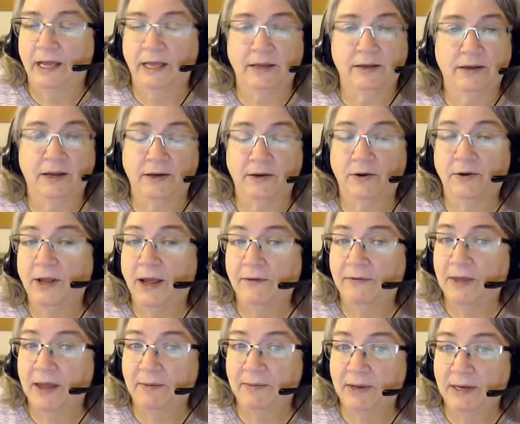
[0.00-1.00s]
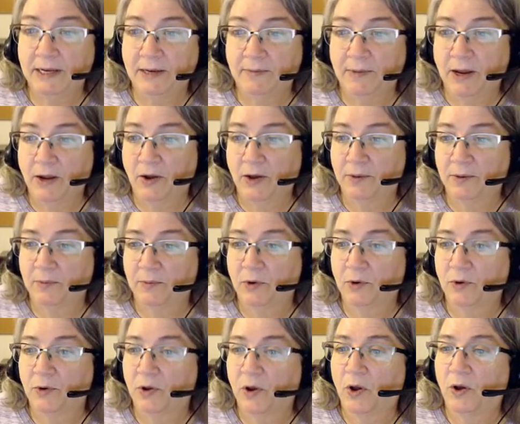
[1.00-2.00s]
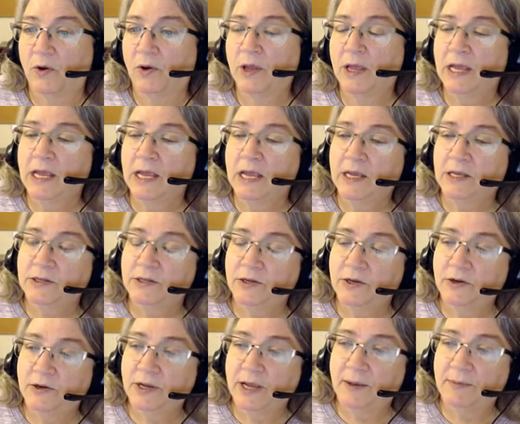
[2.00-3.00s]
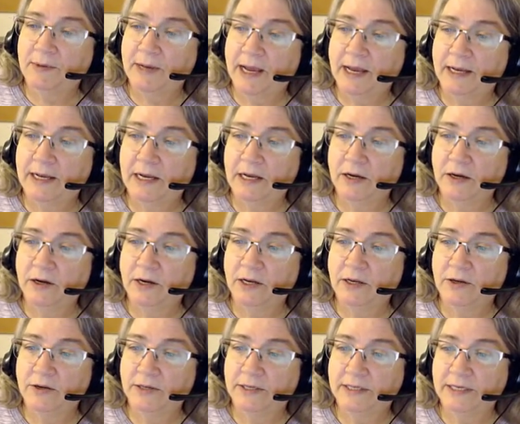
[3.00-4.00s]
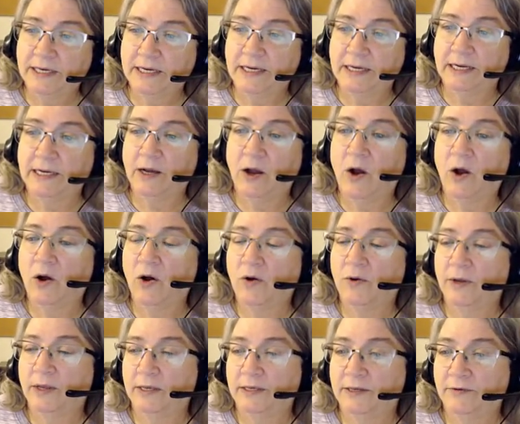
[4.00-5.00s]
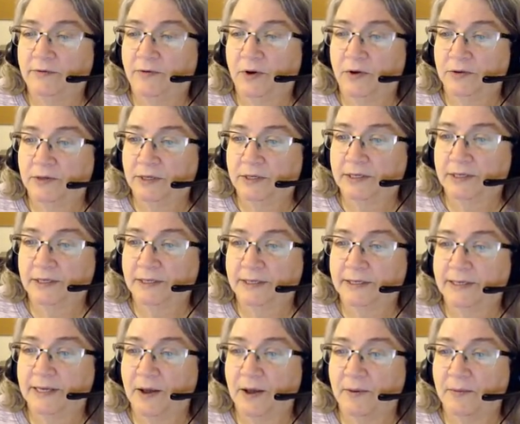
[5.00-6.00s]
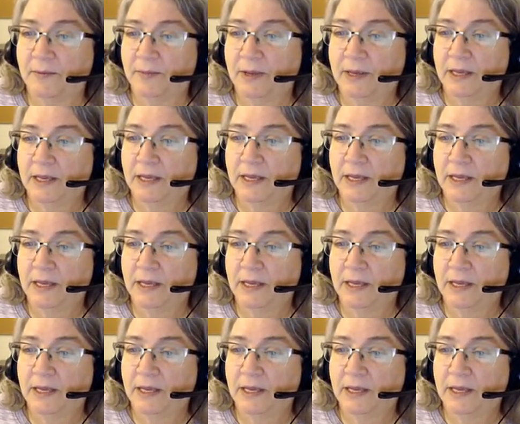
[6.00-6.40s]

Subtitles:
I don't have that many in my audit protocol. So you come down here and you see, oh, it defaulted to some.